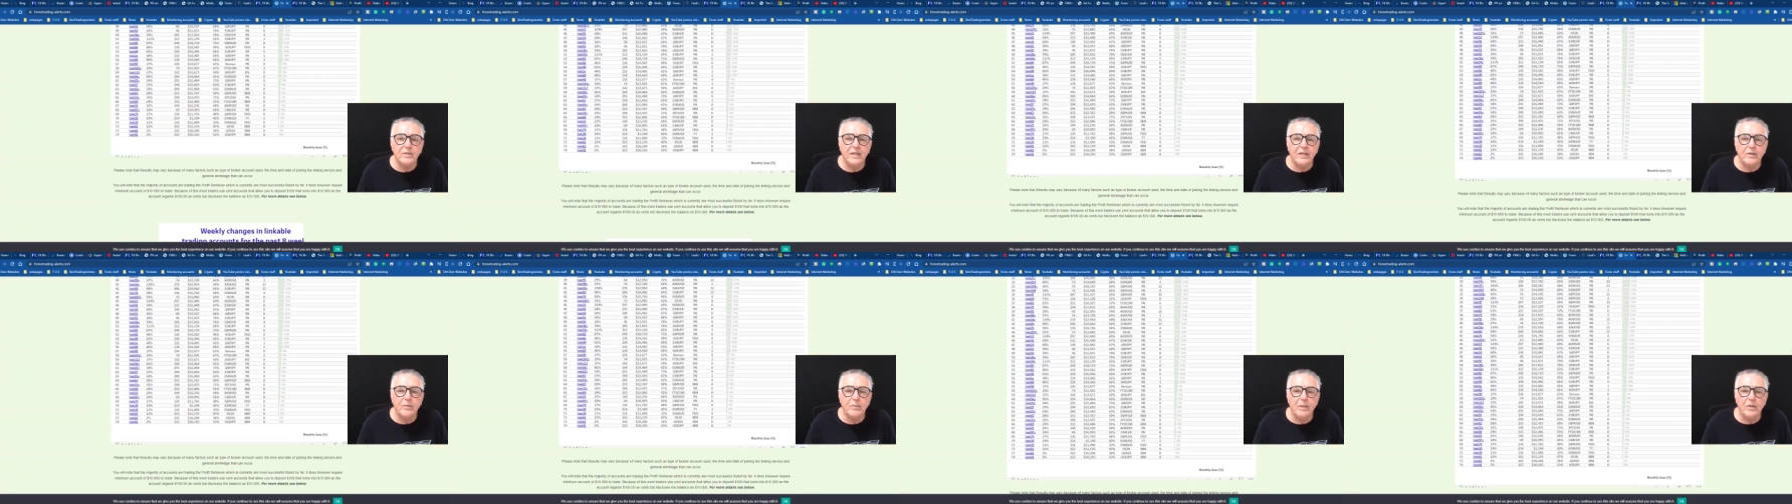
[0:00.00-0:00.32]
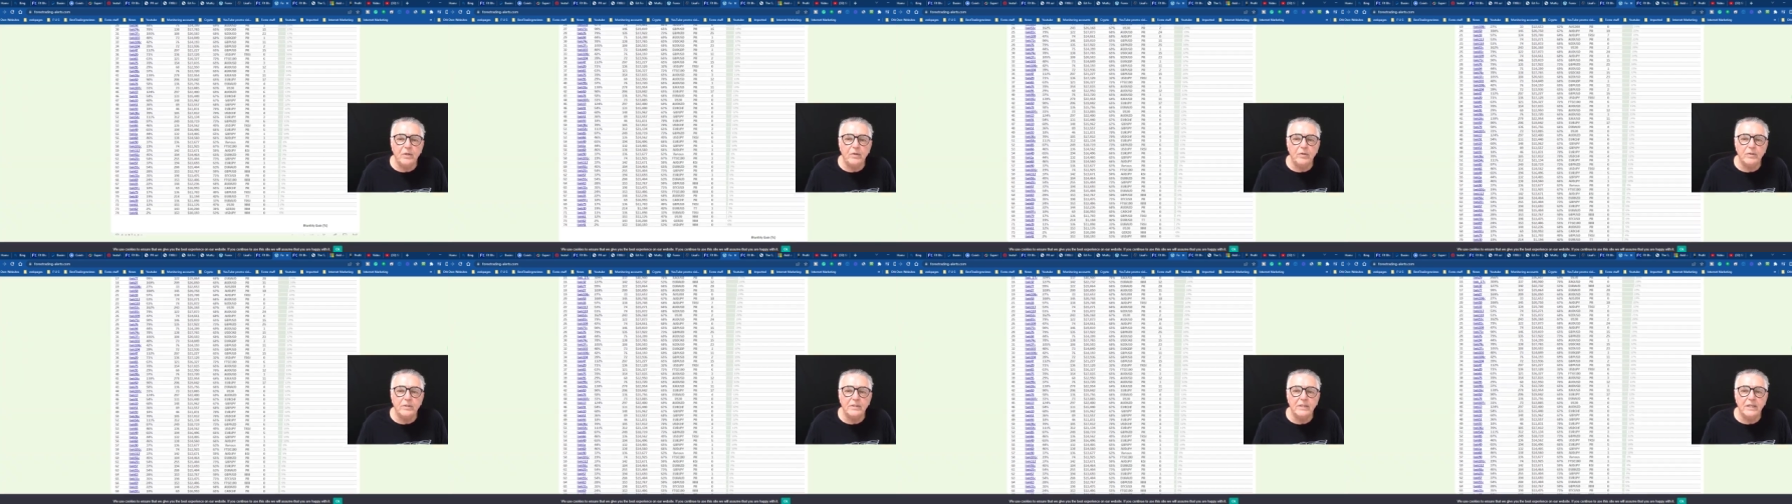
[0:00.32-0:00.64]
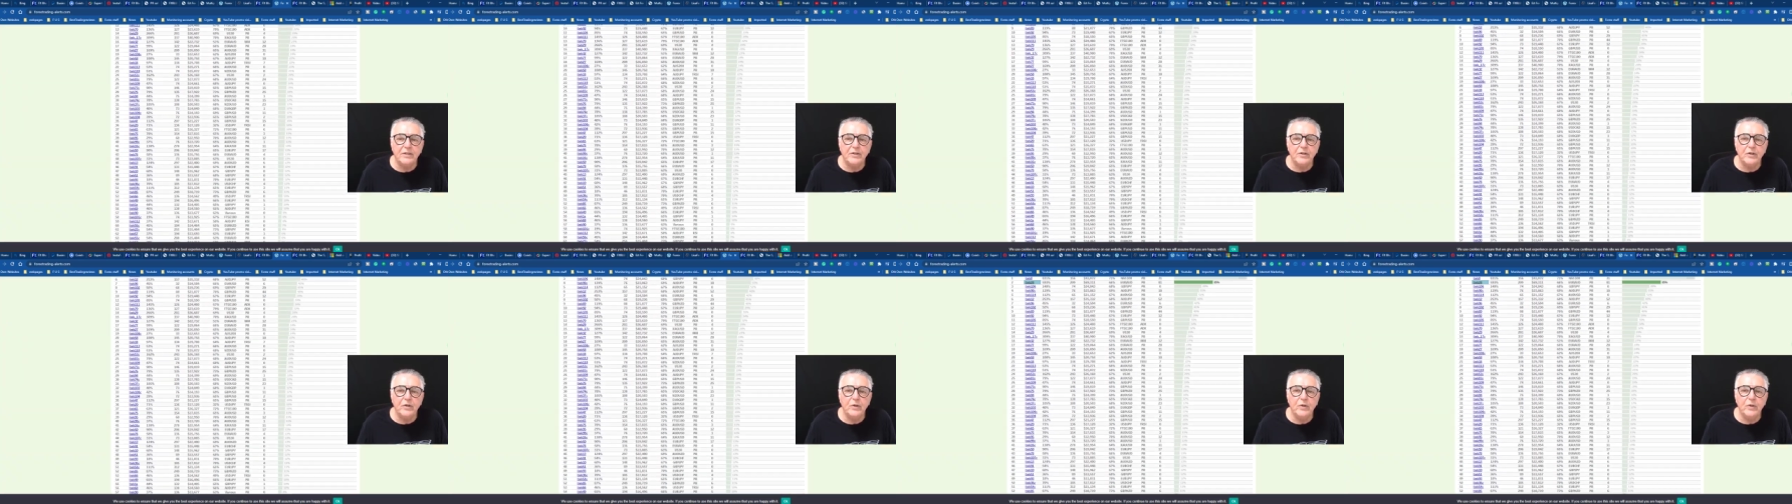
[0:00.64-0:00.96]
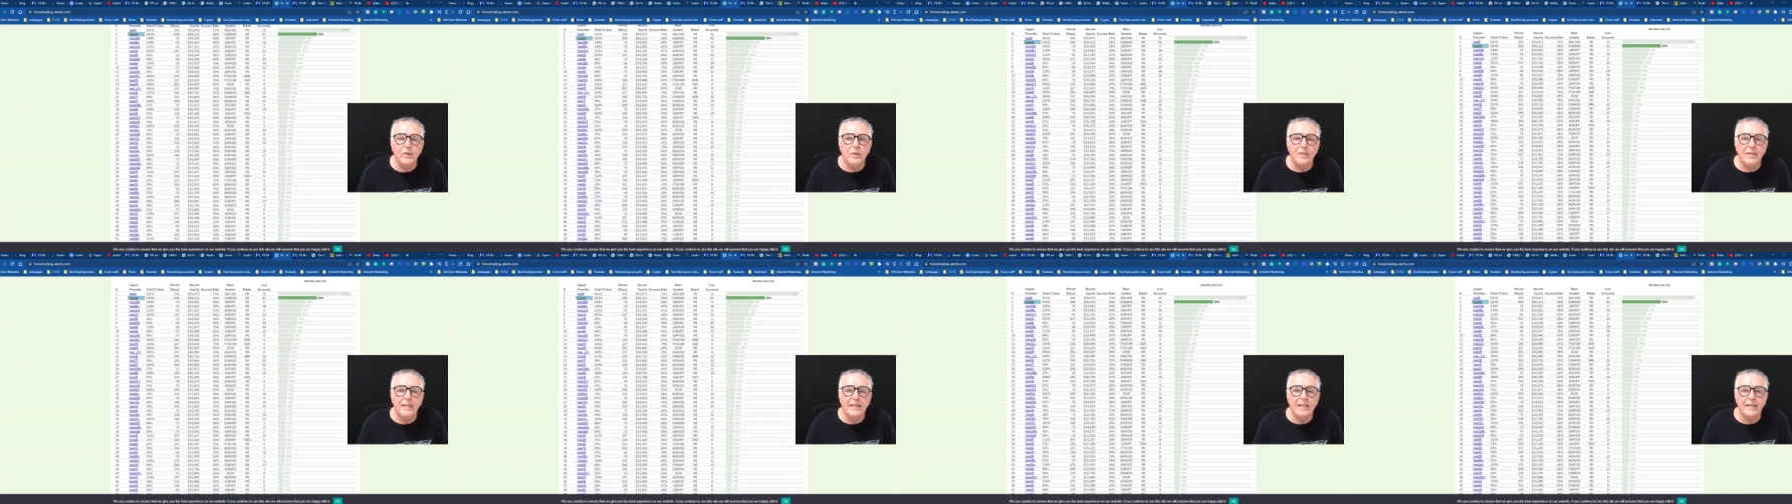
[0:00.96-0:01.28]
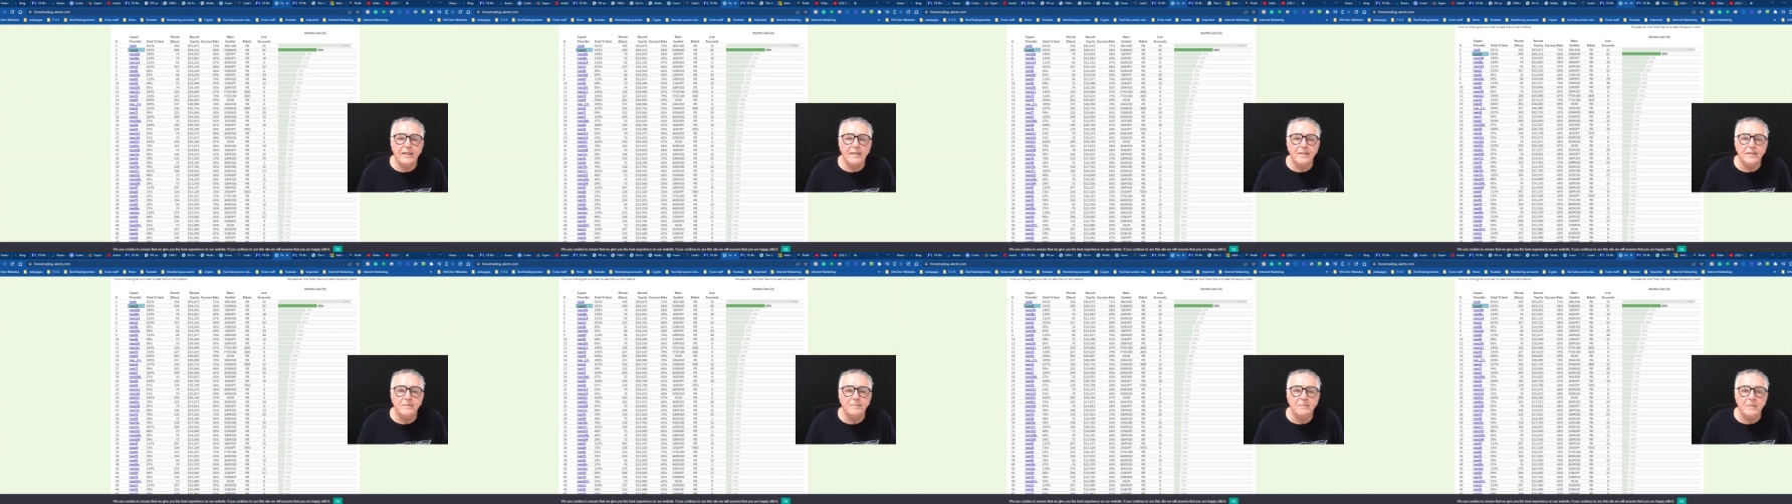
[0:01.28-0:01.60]
that we looked at
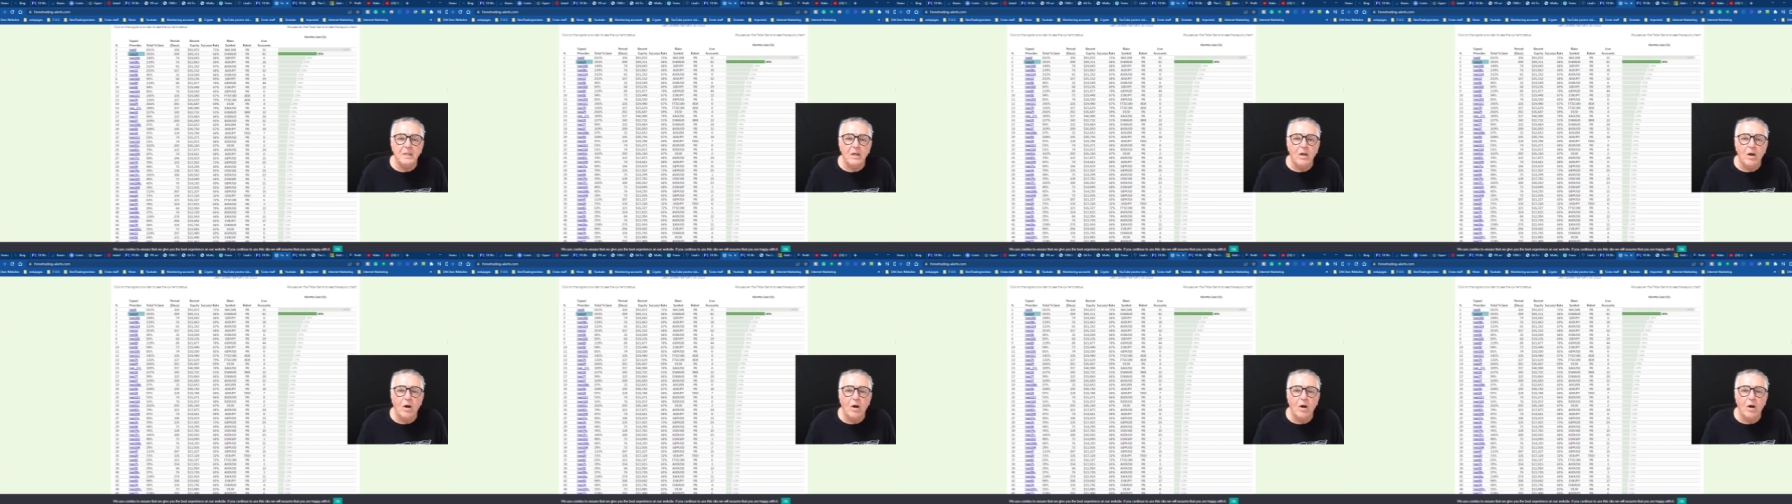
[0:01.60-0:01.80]
earlier